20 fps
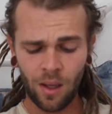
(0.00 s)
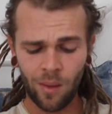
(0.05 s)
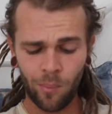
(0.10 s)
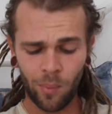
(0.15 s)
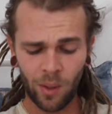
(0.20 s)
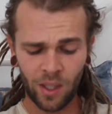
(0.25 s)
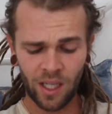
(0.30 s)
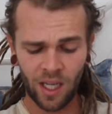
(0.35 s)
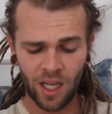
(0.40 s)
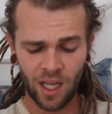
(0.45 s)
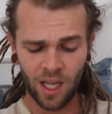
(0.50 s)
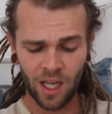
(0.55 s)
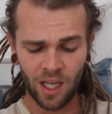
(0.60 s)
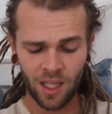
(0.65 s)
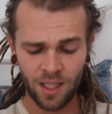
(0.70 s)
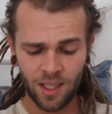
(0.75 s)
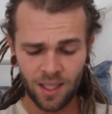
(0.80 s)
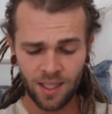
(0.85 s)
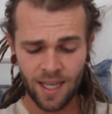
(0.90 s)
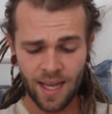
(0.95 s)

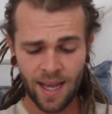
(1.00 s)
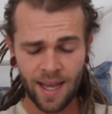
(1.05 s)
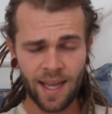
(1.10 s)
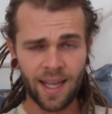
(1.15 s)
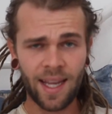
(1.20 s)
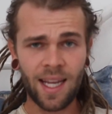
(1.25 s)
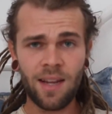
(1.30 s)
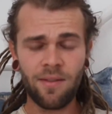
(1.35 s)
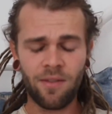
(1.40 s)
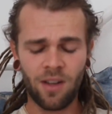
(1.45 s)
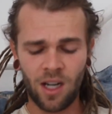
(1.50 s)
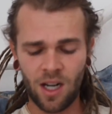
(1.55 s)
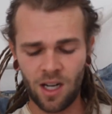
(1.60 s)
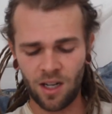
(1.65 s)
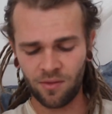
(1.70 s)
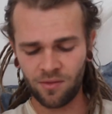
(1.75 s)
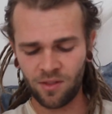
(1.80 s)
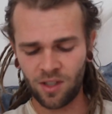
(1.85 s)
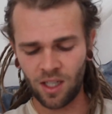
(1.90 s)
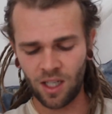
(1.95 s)
Yeah, even
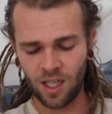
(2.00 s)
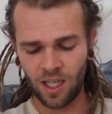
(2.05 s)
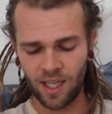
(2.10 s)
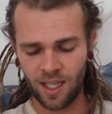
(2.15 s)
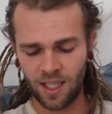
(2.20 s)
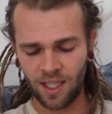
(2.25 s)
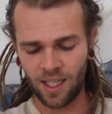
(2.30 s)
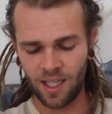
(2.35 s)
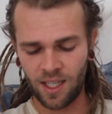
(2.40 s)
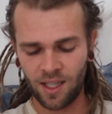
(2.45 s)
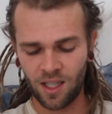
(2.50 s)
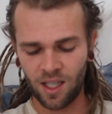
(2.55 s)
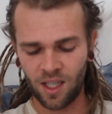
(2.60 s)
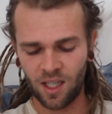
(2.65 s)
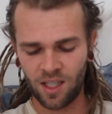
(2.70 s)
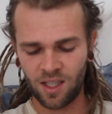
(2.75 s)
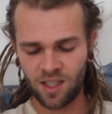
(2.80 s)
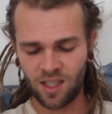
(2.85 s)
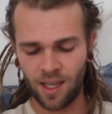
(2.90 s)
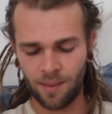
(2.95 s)
after, like, in
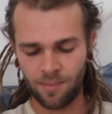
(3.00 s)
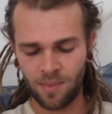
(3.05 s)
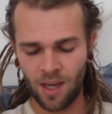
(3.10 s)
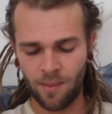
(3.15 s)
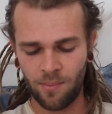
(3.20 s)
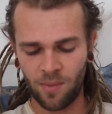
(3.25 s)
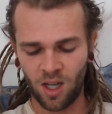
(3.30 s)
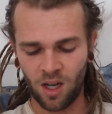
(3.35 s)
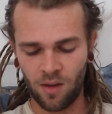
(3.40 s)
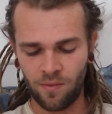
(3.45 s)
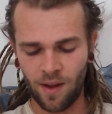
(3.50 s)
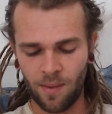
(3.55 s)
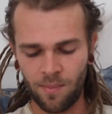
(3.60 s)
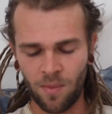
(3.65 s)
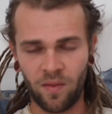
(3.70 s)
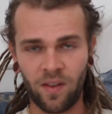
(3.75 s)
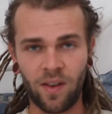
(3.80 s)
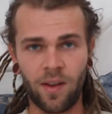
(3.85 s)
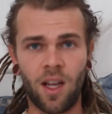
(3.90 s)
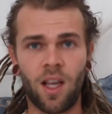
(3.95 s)
the
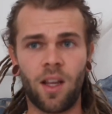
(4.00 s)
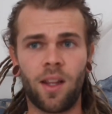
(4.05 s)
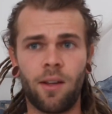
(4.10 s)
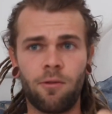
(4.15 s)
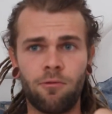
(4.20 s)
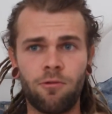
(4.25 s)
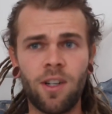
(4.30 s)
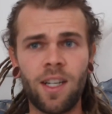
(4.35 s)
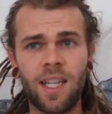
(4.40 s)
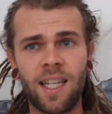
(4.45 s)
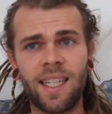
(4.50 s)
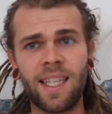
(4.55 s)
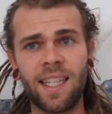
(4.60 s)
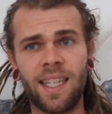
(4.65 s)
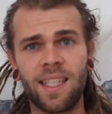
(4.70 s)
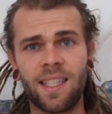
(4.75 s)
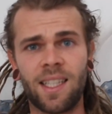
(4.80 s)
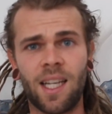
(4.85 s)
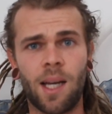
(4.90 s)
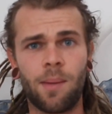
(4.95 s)
September-November video, they've really
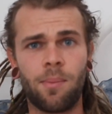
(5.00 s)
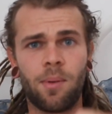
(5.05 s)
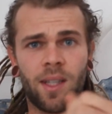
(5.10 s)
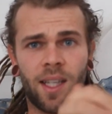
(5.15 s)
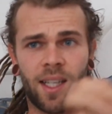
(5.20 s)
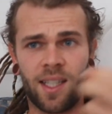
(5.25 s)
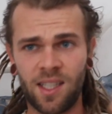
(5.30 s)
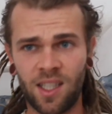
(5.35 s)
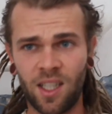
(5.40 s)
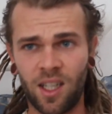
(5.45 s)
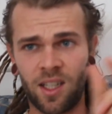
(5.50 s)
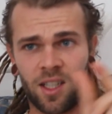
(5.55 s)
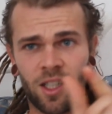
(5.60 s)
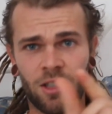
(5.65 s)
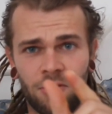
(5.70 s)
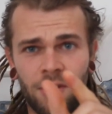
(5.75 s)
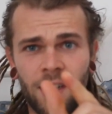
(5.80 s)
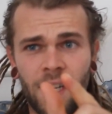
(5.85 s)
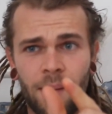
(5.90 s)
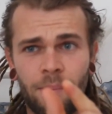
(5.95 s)
neatened up and they're starting
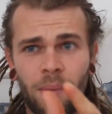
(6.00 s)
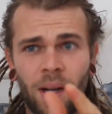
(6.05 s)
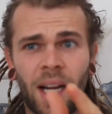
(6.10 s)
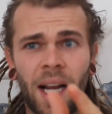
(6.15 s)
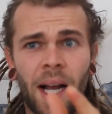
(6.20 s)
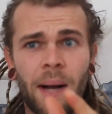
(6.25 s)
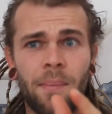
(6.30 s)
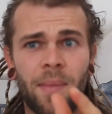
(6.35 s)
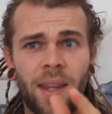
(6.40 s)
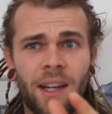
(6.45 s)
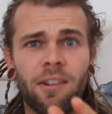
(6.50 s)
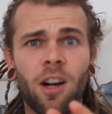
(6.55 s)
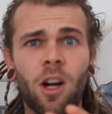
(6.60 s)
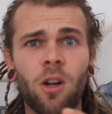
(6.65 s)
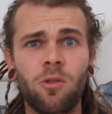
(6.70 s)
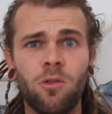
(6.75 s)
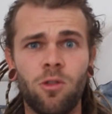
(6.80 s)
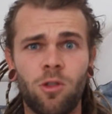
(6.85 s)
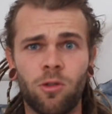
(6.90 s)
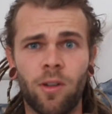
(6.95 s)
to really become their
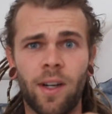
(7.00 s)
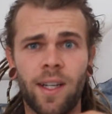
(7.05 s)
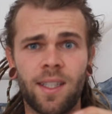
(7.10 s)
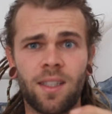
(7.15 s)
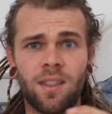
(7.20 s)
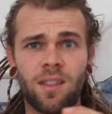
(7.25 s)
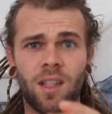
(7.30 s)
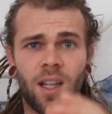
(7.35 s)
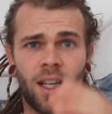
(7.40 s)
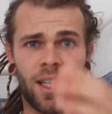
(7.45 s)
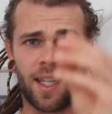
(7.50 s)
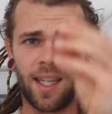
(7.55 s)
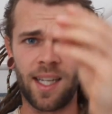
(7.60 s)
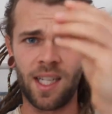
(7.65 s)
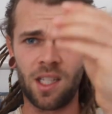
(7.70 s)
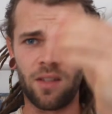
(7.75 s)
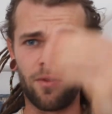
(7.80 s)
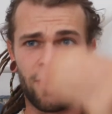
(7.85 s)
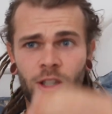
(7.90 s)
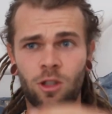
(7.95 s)
own dreads, like
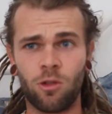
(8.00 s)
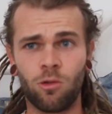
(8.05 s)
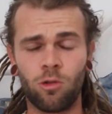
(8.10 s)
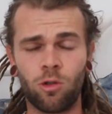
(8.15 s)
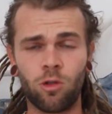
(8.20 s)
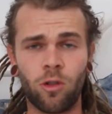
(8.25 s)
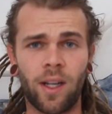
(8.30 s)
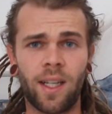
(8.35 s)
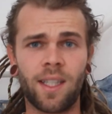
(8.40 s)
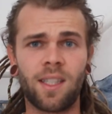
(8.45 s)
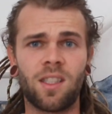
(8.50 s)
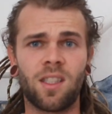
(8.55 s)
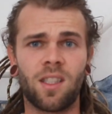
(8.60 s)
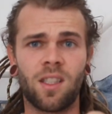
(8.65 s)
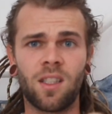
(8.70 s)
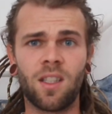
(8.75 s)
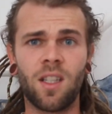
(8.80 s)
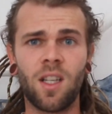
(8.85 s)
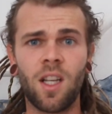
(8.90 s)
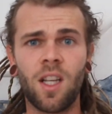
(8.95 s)
individual dreads,
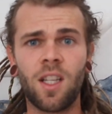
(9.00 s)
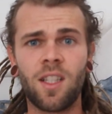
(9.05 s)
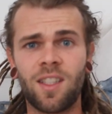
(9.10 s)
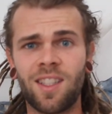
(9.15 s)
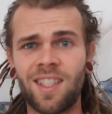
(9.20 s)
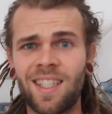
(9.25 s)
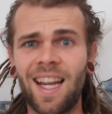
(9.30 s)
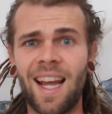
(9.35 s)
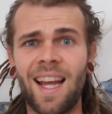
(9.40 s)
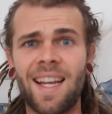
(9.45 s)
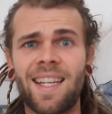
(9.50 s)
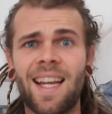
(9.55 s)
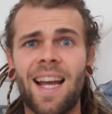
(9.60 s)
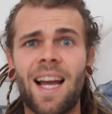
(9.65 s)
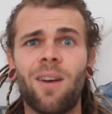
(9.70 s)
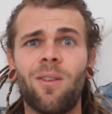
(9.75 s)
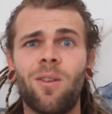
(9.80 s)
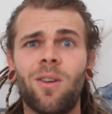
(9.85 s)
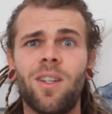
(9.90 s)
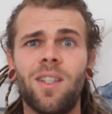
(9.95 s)
and stand
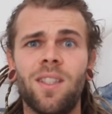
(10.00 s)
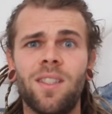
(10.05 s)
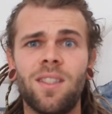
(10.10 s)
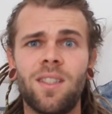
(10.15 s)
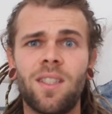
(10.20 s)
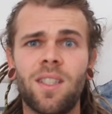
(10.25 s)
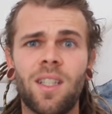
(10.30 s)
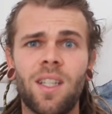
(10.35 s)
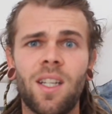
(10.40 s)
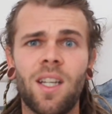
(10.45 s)
out. And